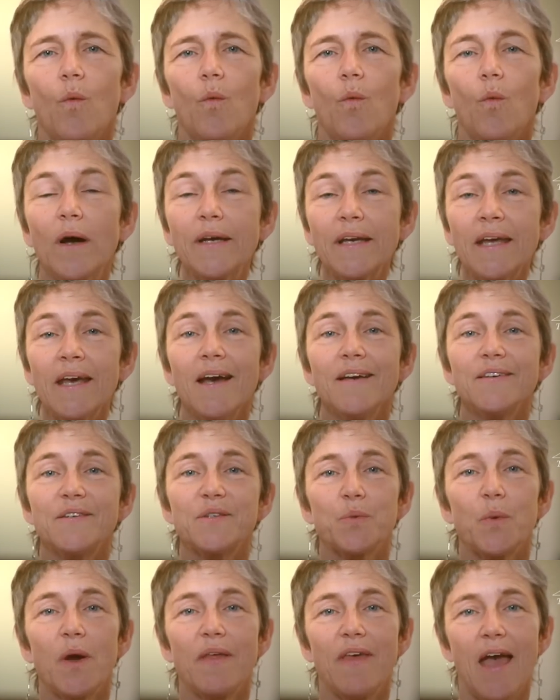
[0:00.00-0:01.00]
One case
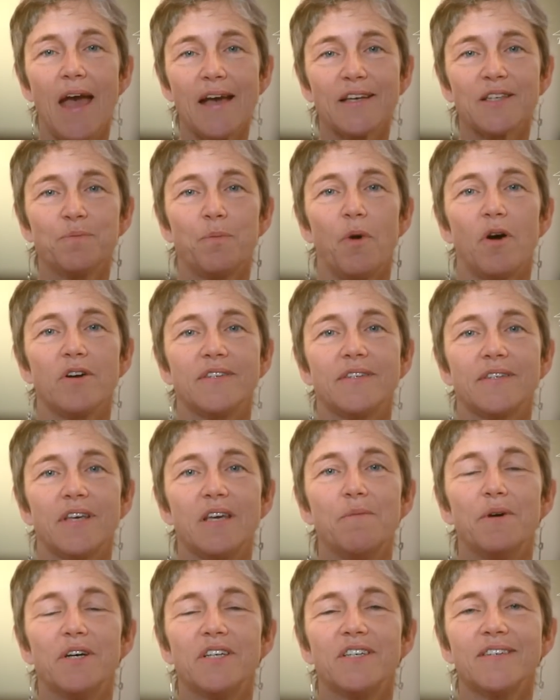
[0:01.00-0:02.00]
where the X-bar
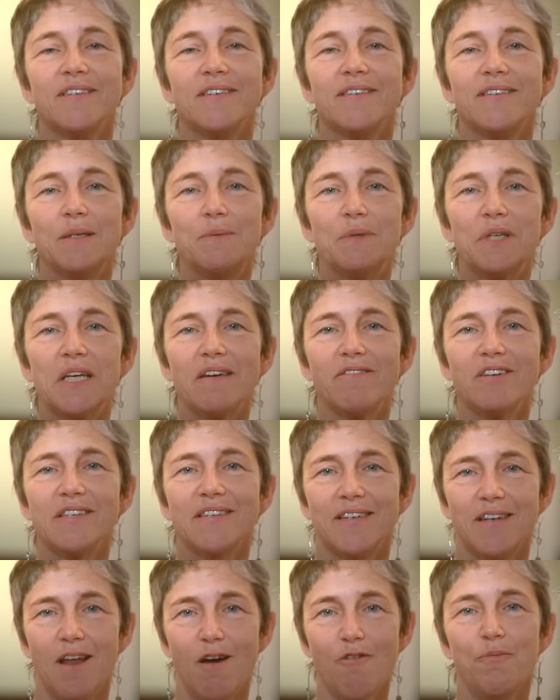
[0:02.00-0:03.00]
schema doesn't seem to give us
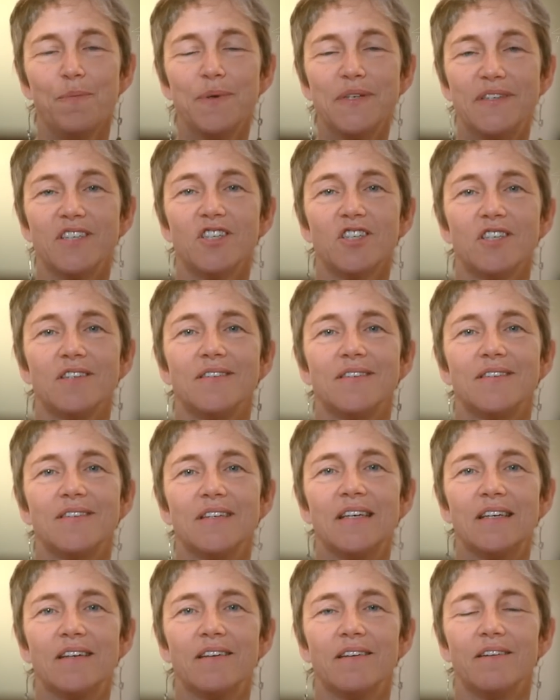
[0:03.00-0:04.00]
enough positions
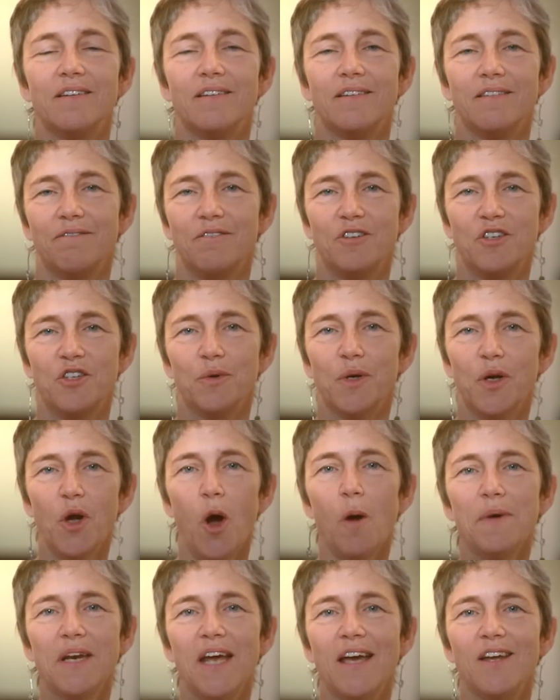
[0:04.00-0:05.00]
to
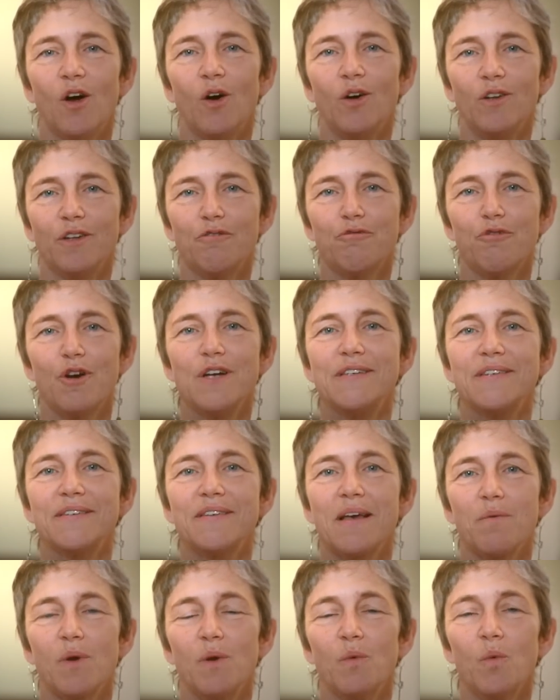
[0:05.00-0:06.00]
accommodate all the phrases
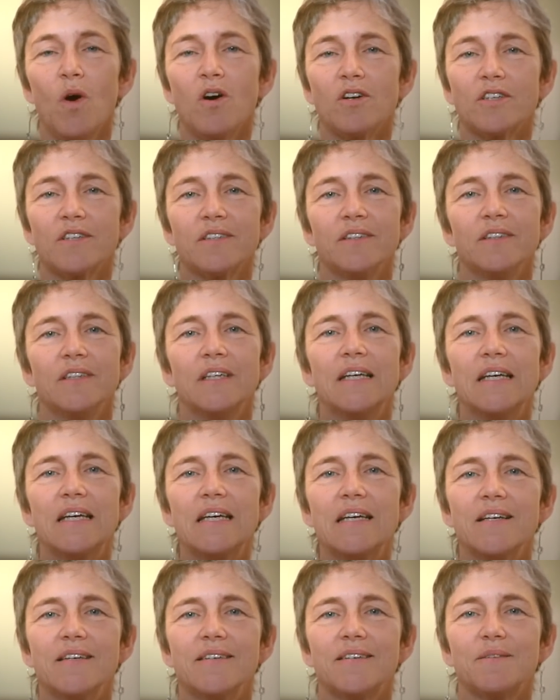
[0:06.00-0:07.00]
that we want
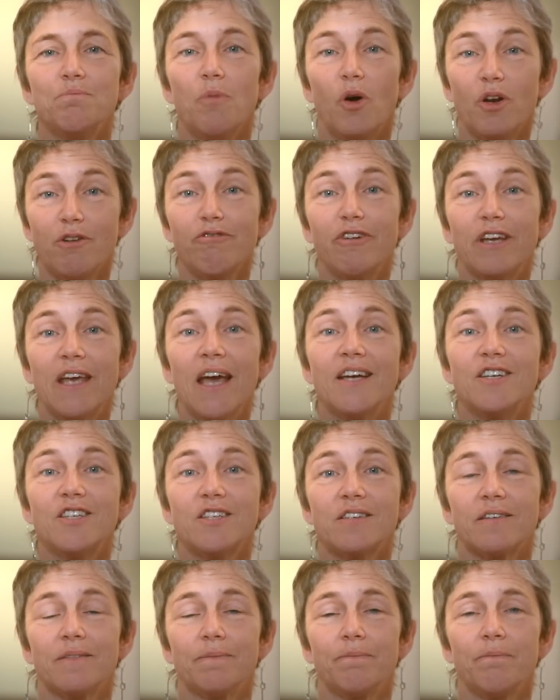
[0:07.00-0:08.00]
is
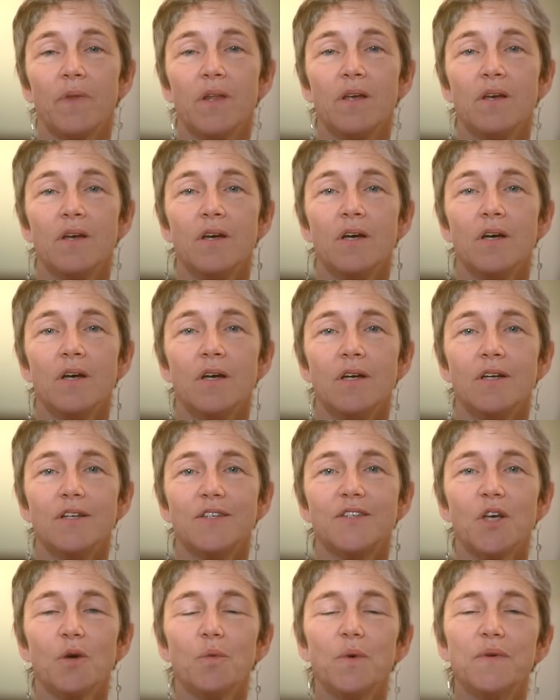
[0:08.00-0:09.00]
modification.
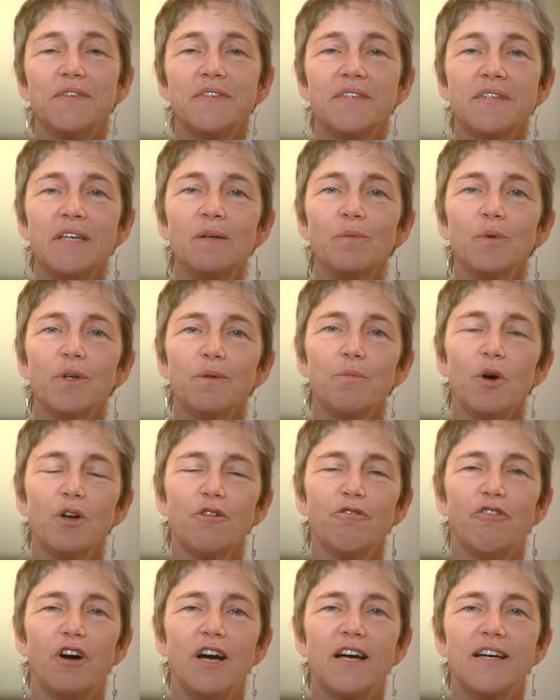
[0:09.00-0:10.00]
So we've seen with
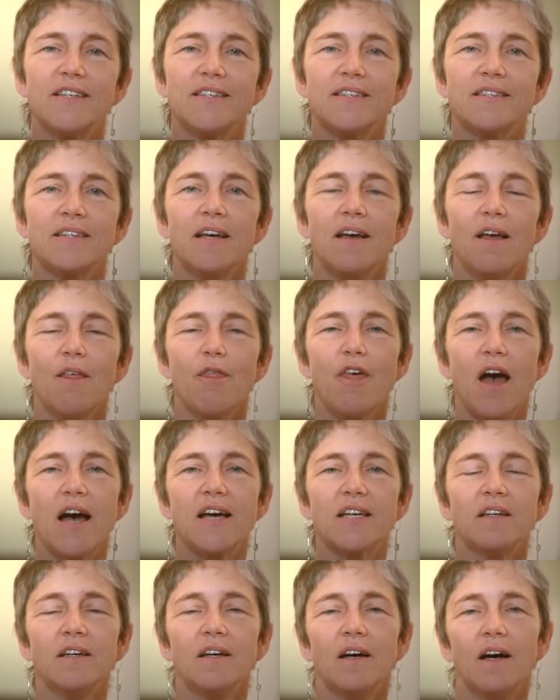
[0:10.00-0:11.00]
modifiers
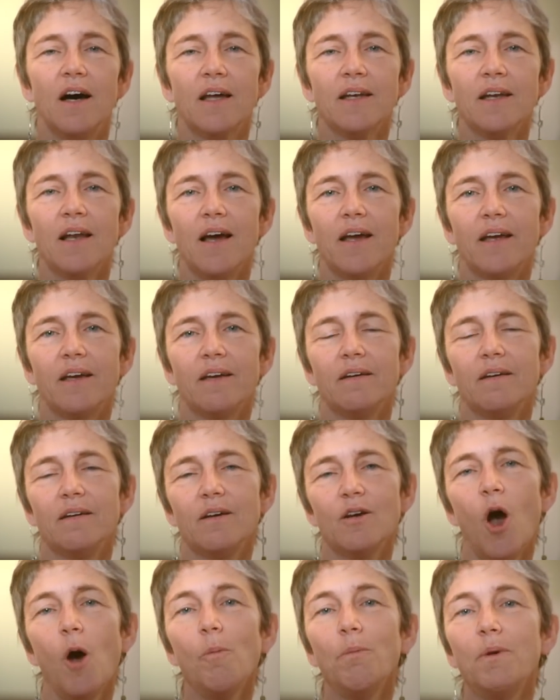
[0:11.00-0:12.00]
that, unlike
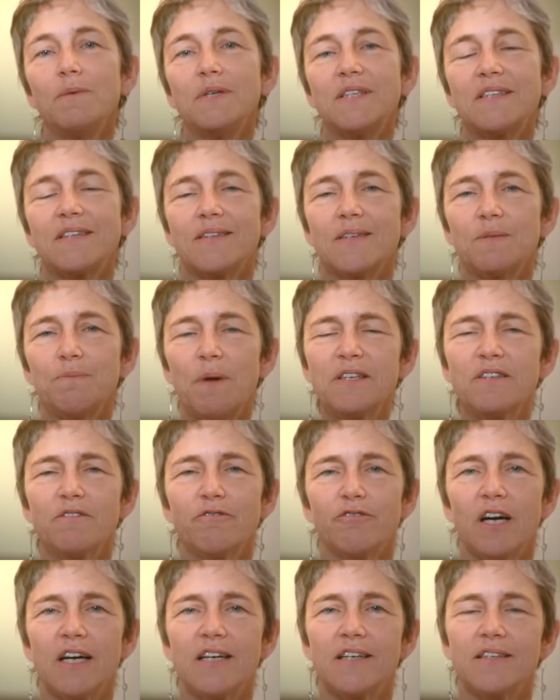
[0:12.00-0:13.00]
complements and
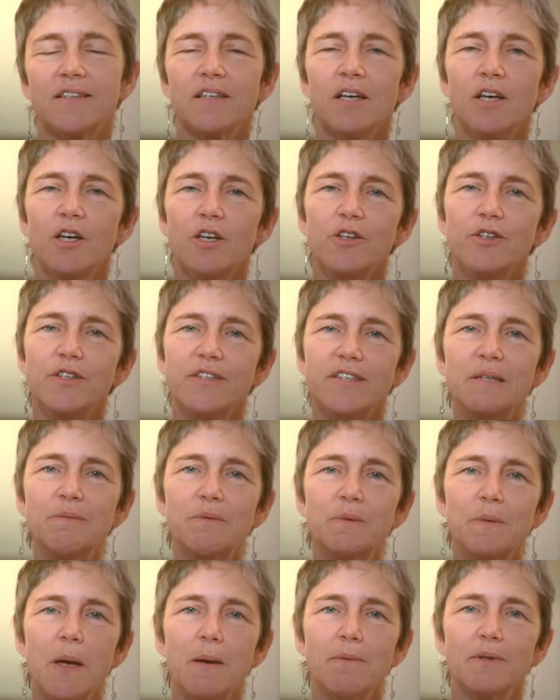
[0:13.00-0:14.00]
specifiers, you seem to
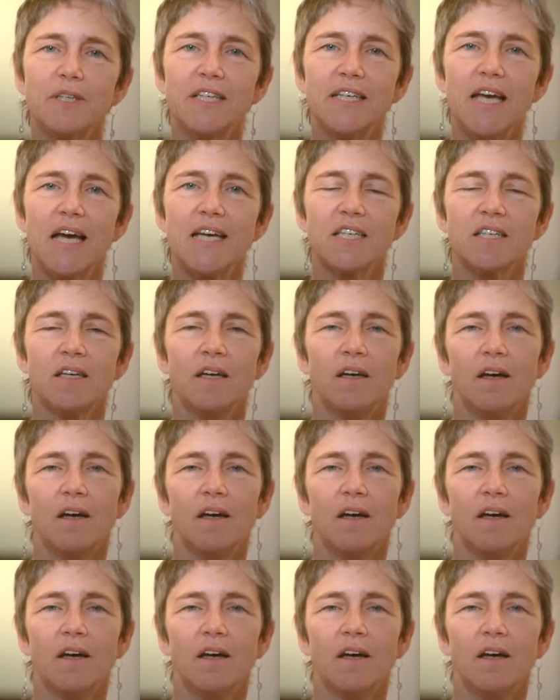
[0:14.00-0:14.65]
be able to get